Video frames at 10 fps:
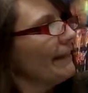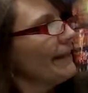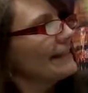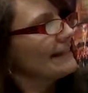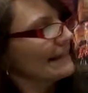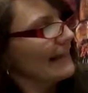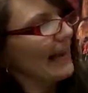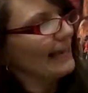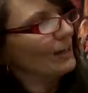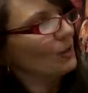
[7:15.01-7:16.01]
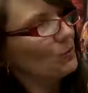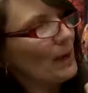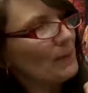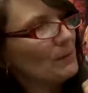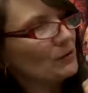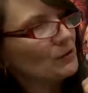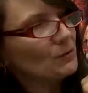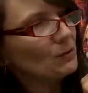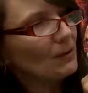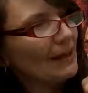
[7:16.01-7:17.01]
They slide on rainbows
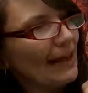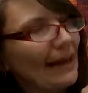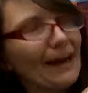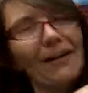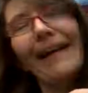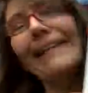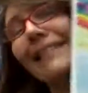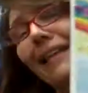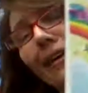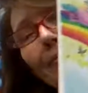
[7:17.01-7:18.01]
through the air and love